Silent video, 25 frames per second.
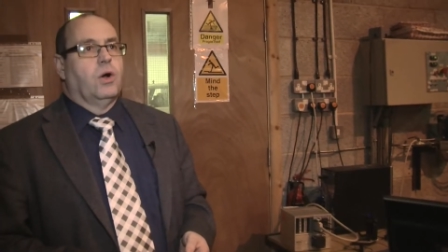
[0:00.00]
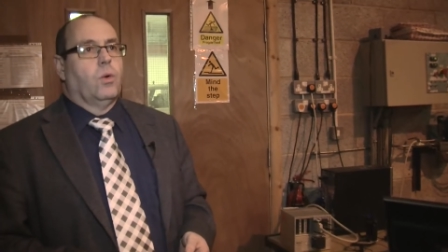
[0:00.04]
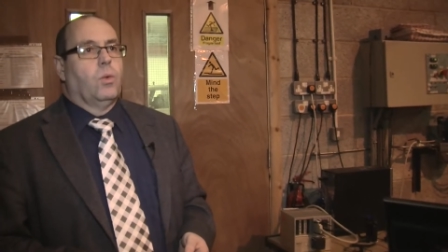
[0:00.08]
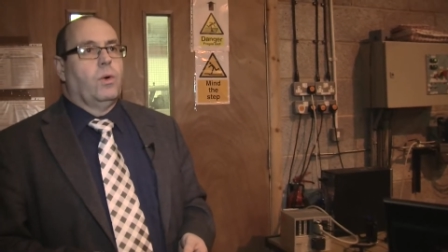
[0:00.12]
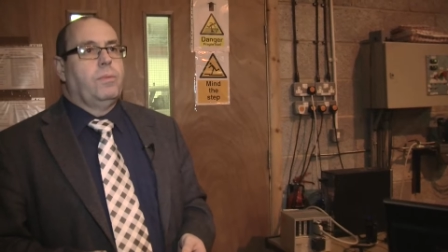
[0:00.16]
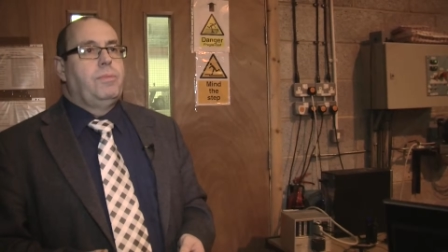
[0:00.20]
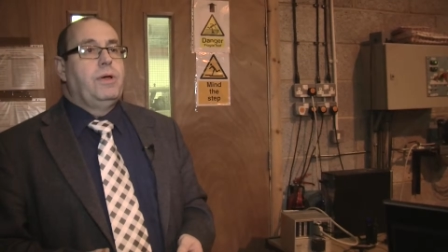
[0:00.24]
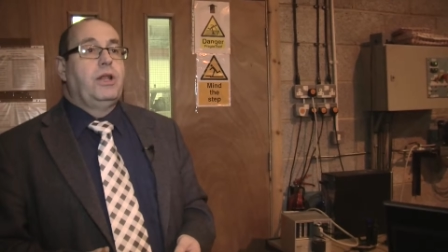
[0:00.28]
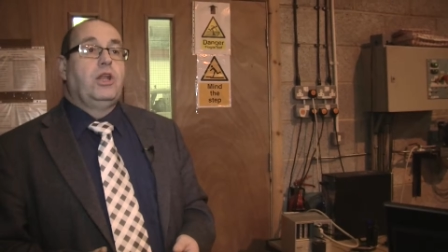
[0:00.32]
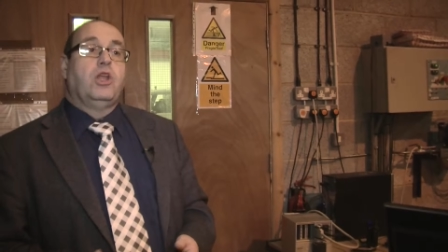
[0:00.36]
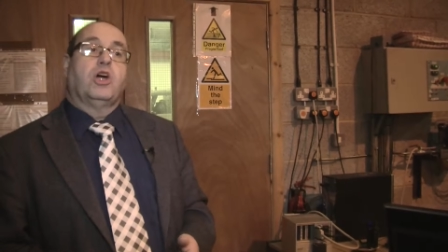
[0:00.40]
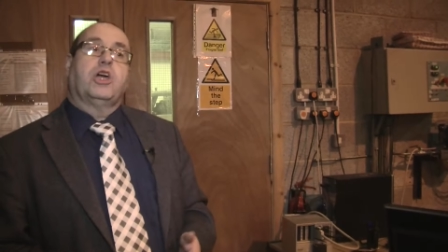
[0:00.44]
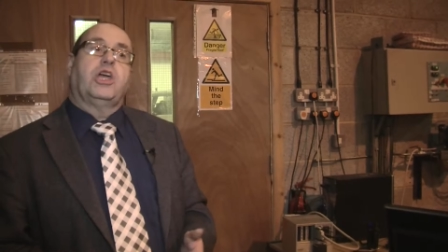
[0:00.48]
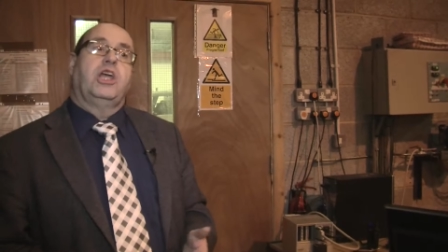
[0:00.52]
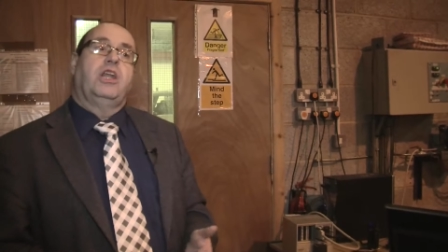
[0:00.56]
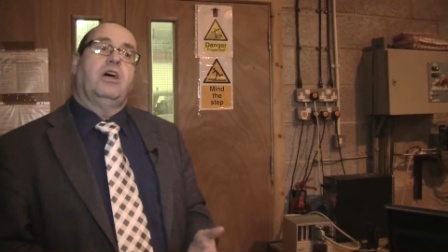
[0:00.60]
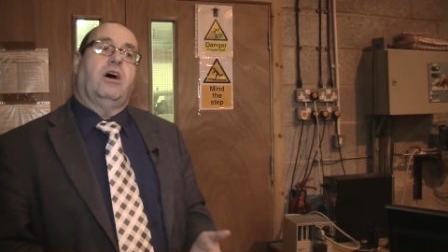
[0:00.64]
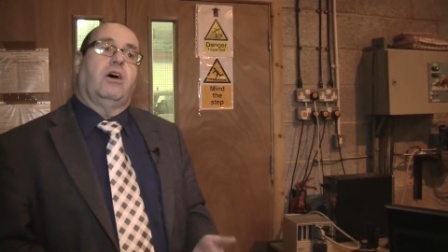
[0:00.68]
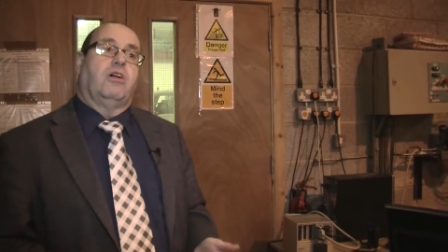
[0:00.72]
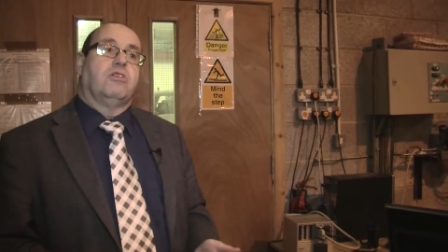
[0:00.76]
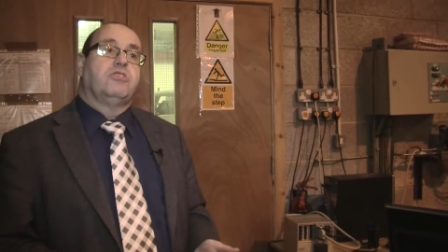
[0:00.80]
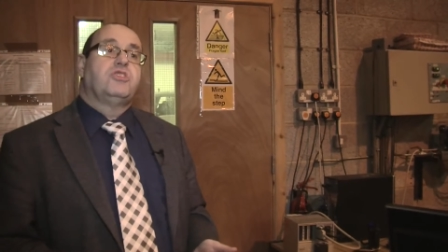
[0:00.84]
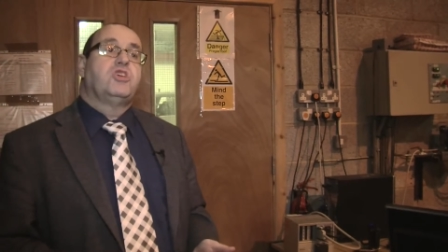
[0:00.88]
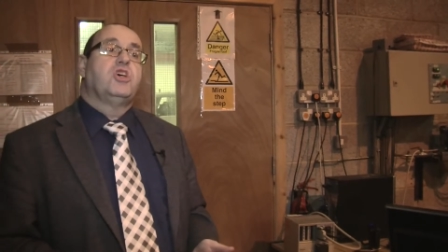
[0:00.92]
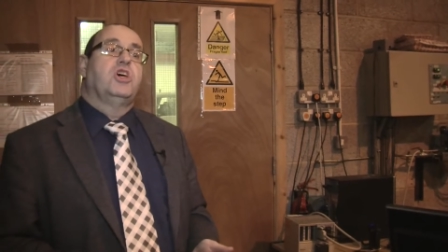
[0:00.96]
we've been looking at
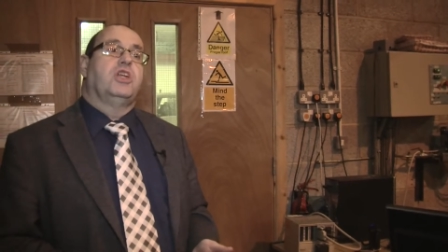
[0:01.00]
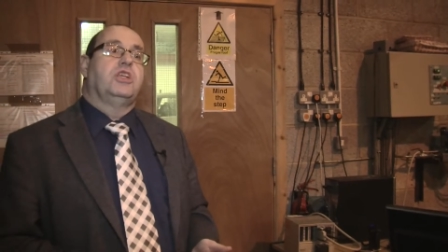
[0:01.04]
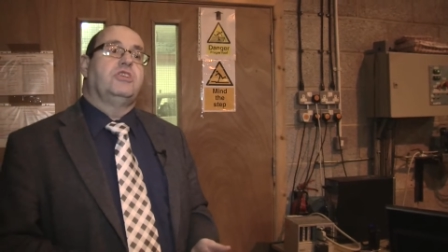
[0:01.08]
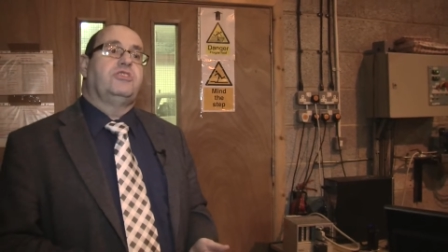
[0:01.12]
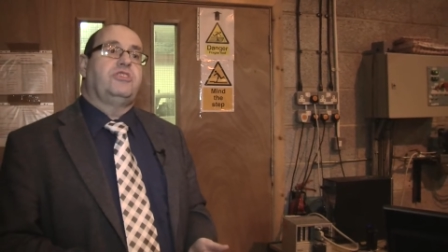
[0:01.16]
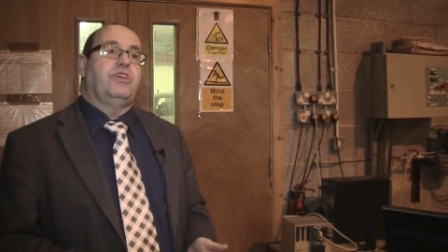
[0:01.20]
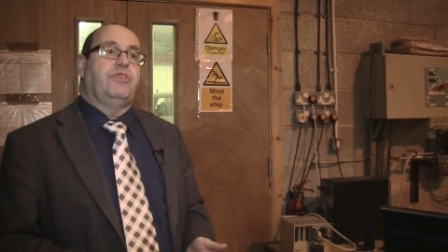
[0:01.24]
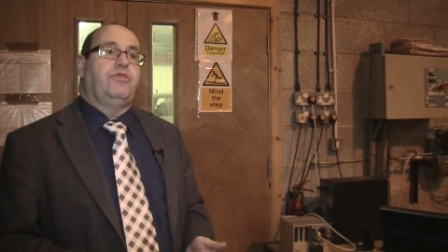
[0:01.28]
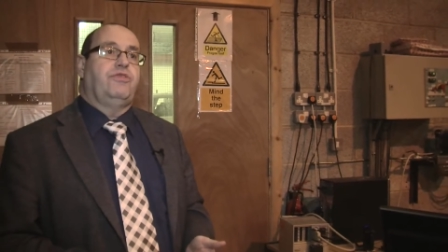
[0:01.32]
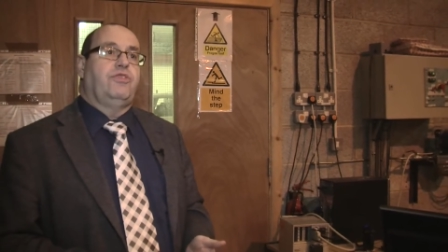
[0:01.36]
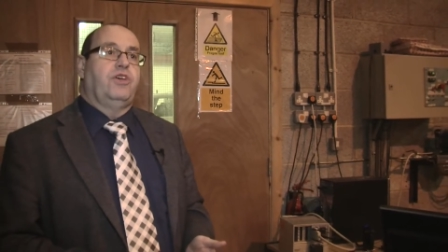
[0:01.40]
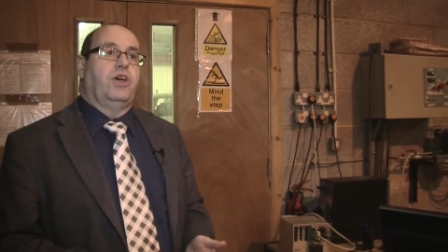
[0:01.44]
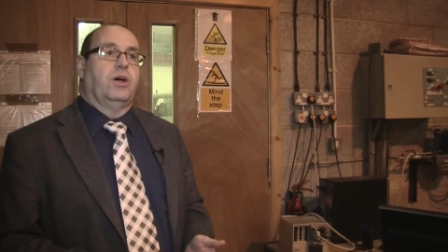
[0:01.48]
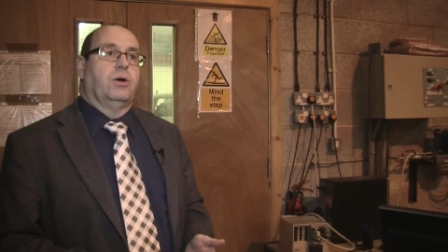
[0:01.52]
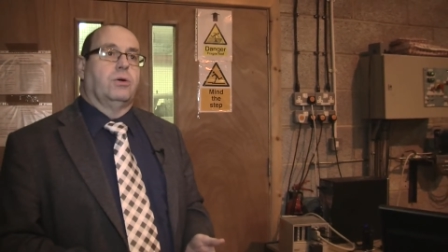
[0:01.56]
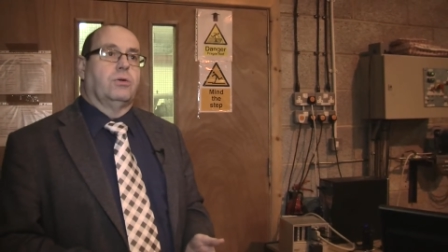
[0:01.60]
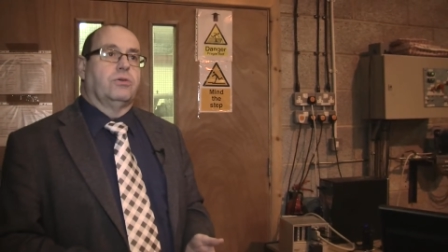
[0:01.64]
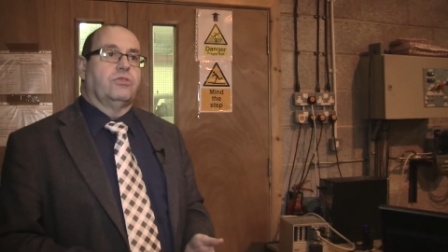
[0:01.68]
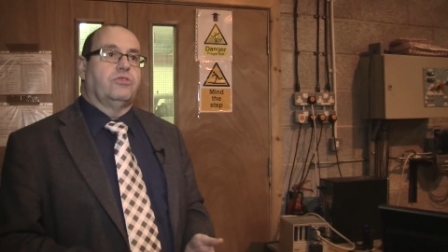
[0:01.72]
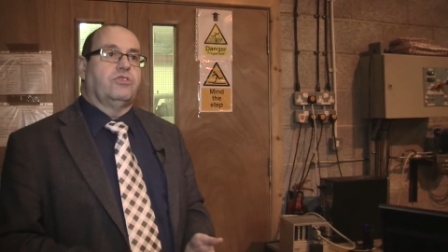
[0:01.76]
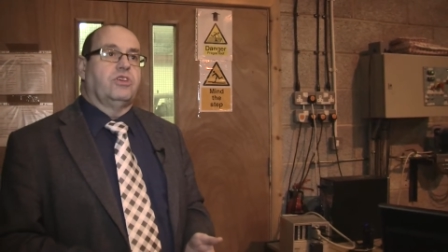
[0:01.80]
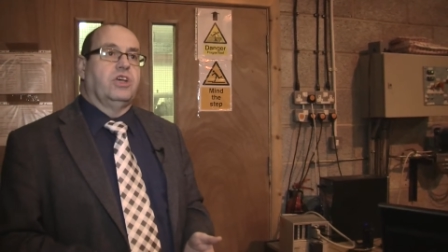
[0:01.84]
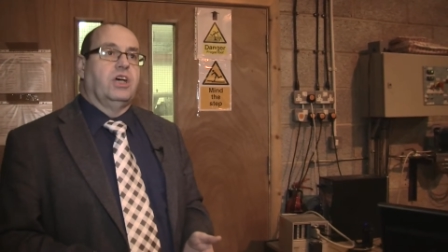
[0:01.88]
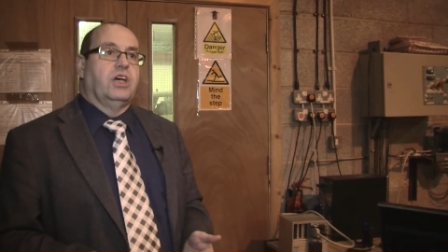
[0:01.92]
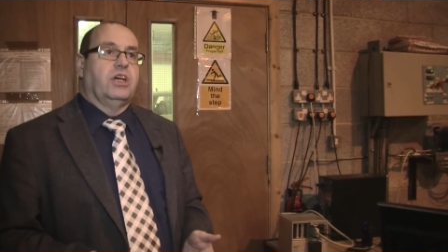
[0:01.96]
alternative
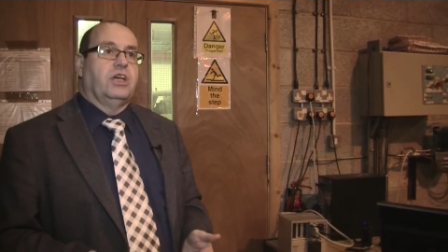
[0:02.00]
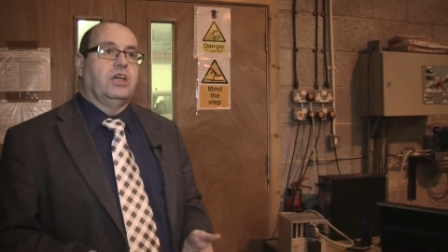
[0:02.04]
fuels.